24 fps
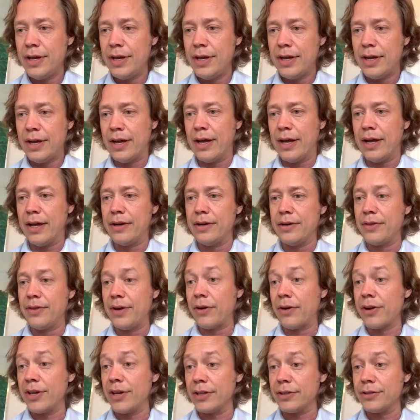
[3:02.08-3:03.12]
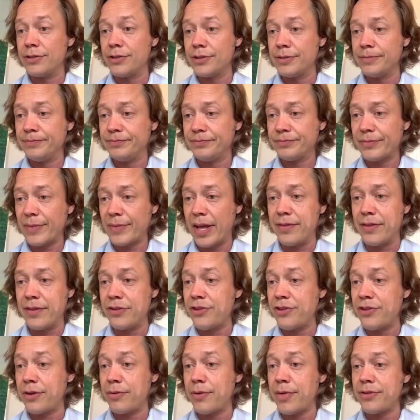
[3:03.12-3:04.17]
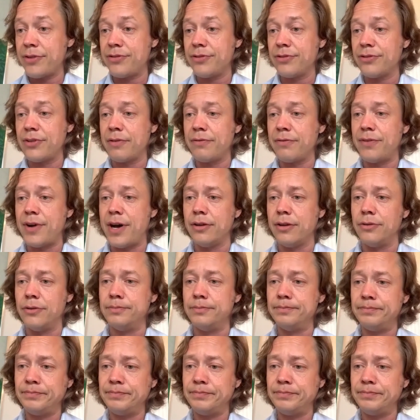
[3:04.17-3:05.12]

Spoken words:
and their kids and the generations that follow?